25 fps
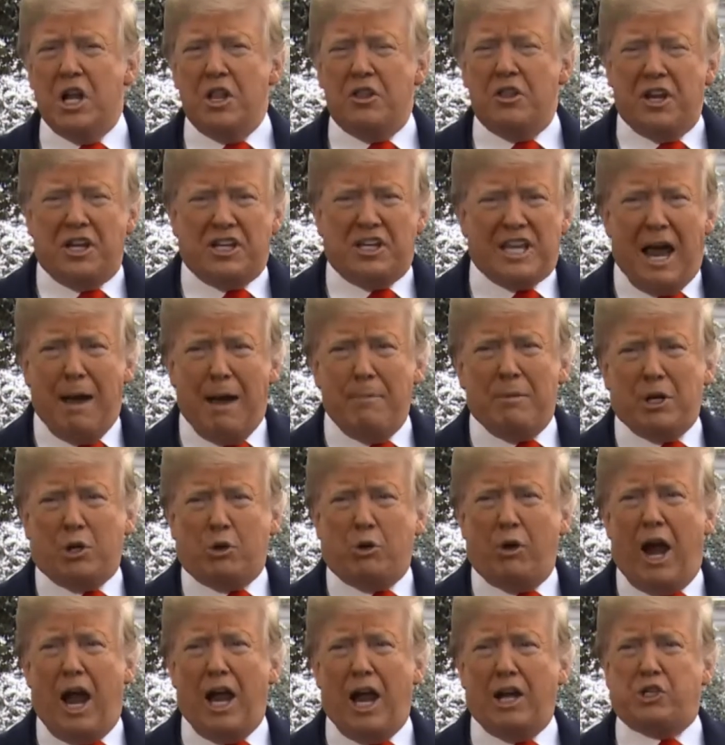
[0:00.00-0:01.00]
The
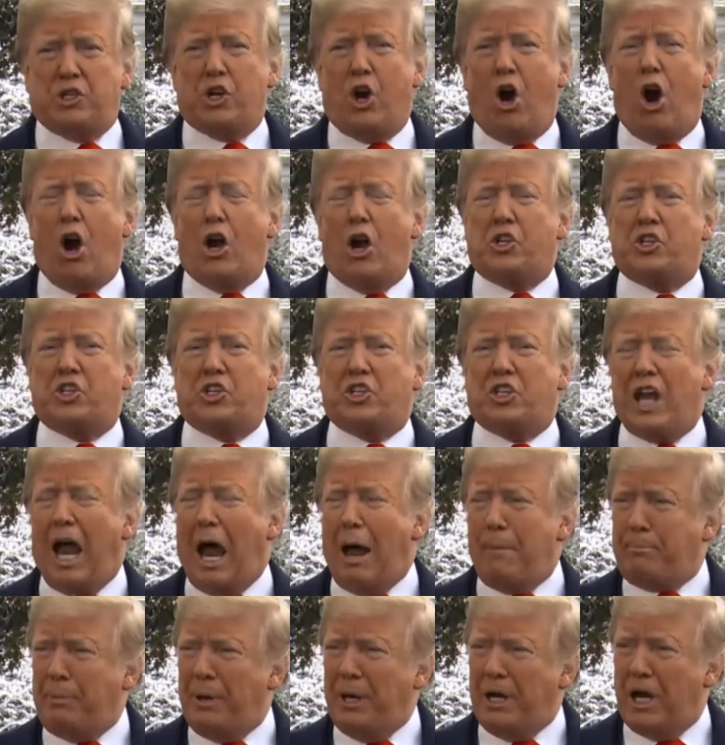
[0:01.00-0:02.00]
Democrats are
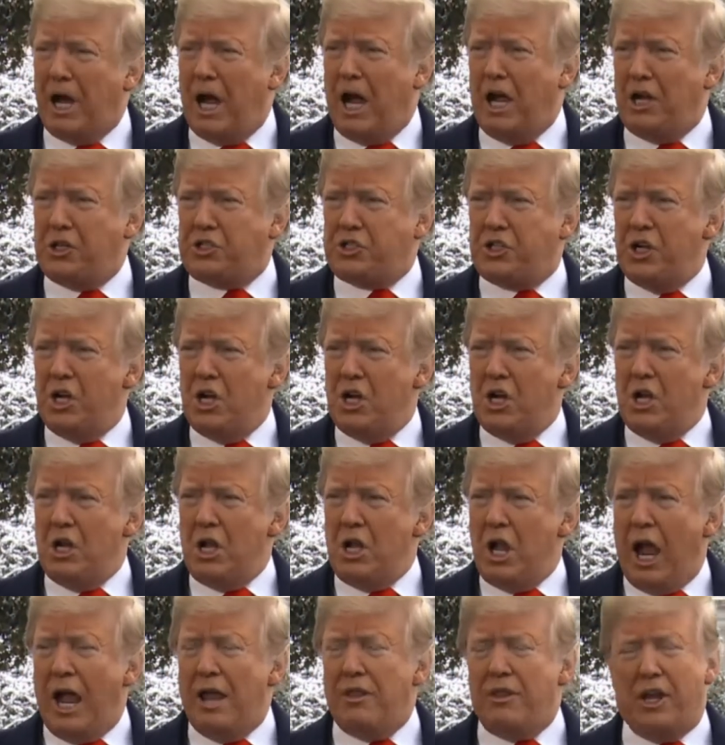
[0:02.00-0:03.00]
stopping us,
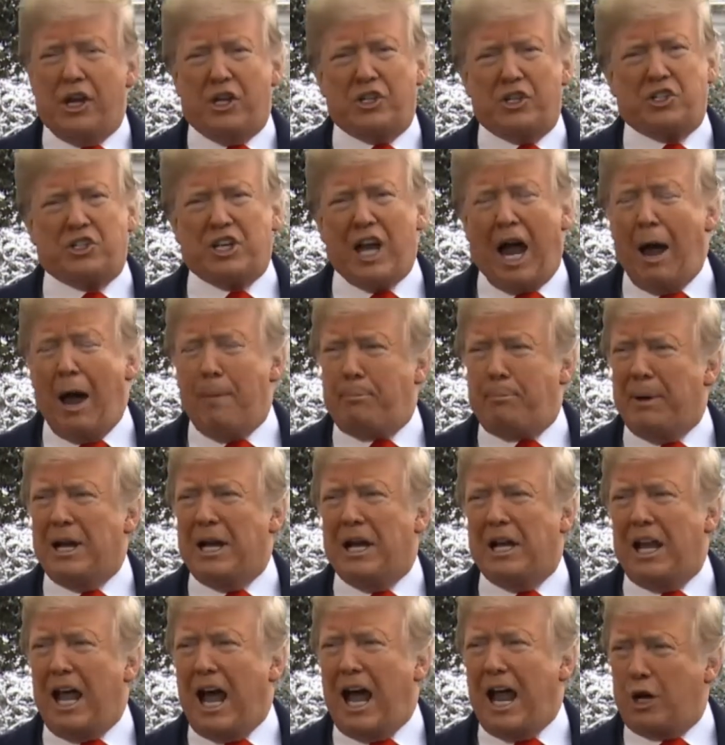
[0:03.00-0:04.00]
and they're stopping
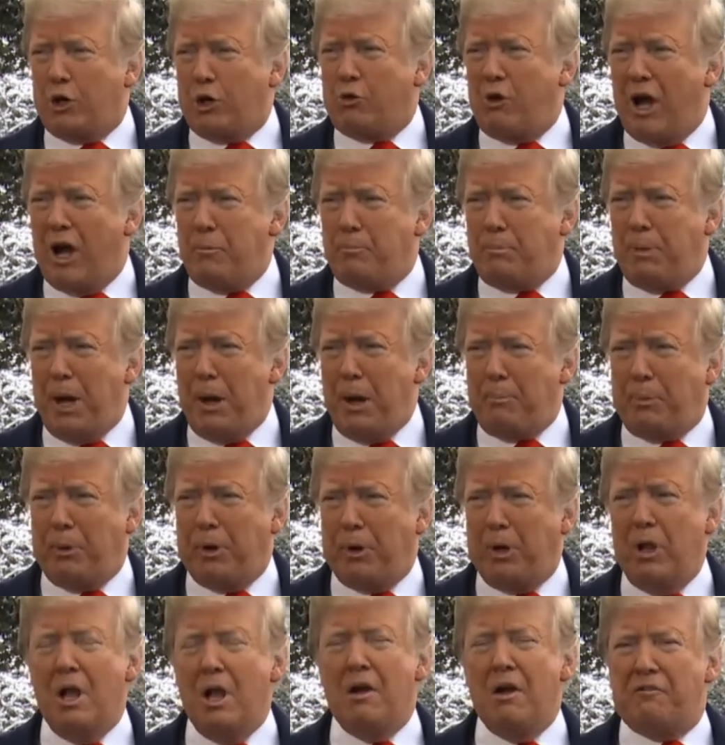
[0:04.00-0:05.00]
a lot of great
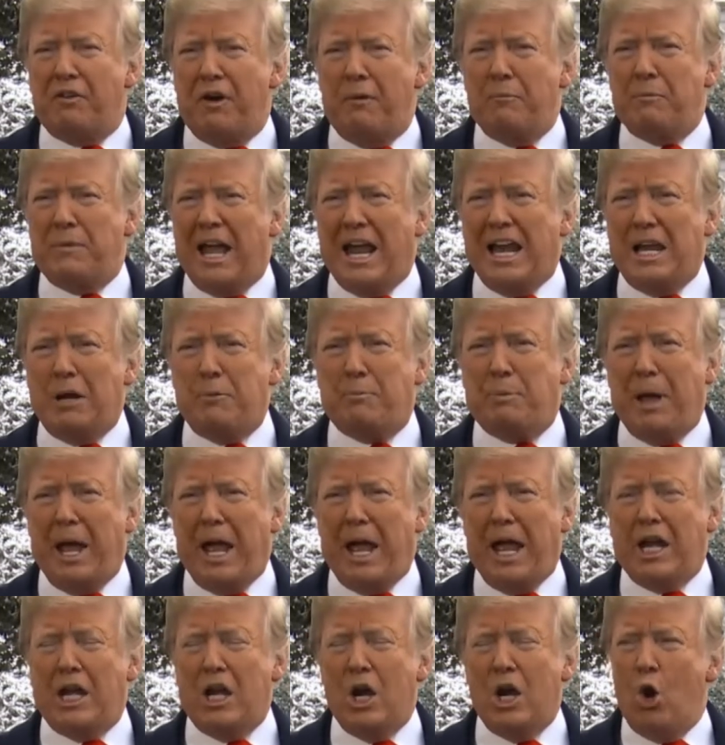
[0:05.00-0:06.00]
people from getting
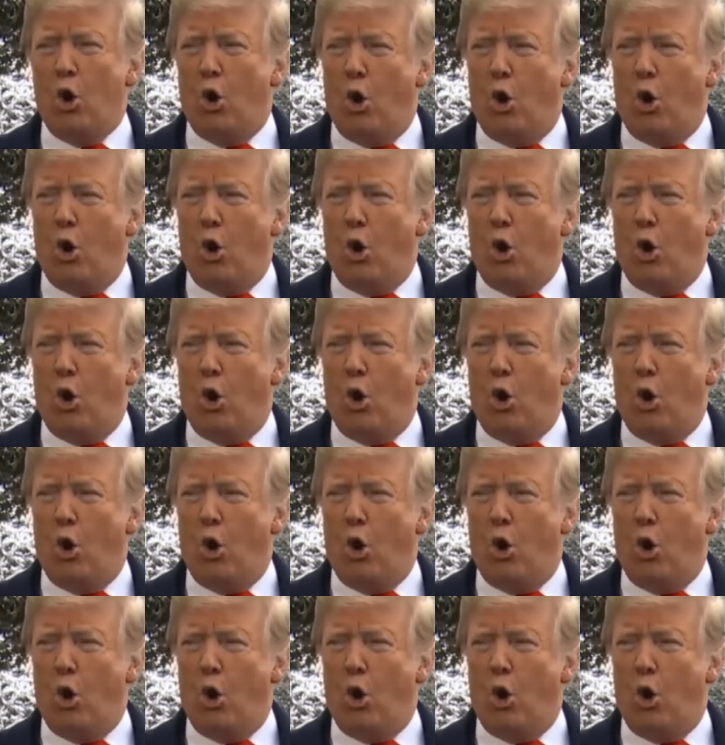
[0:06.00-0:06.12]
paid.